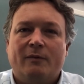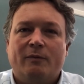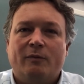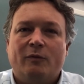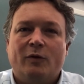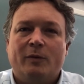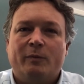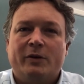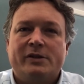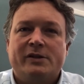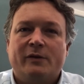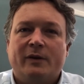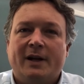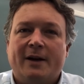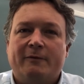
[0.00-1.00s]
we're
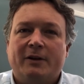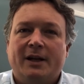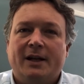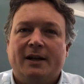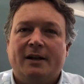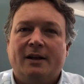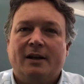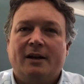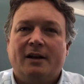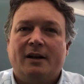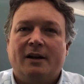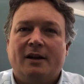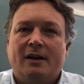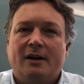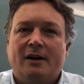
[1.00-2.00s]
pursuing every
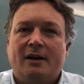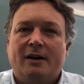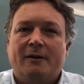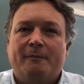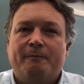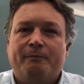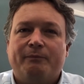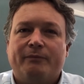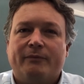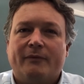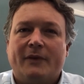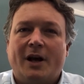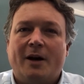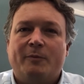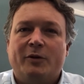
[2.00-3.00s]

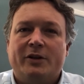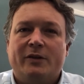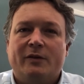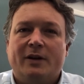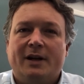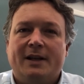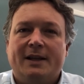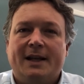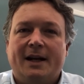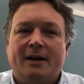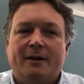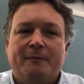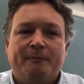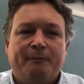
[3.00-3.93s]
opportunity there.